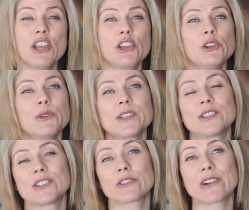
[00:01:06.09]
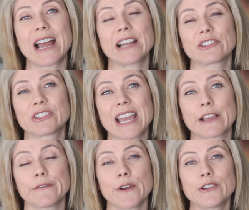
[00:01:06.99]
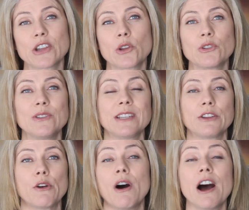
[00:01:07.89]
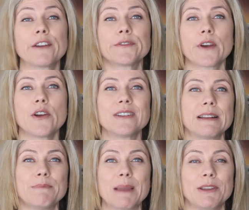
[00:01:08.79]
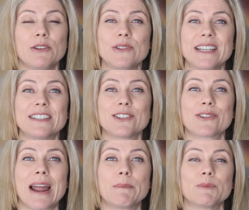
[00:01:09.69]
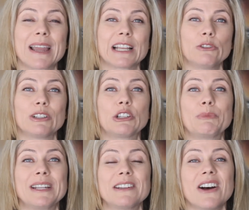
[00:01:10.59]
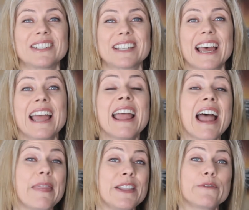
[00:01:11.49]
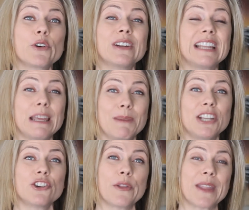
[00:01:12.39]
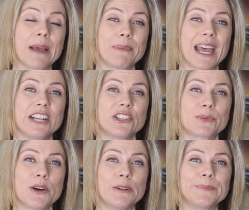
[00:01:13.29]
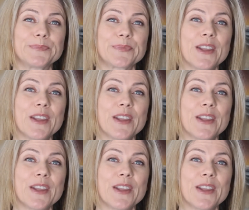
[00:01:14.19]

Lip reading: You can also just take a photo using your iPhone and maybe use Instagram to make it look a little bit nicer, and then you've got an image on that page as well.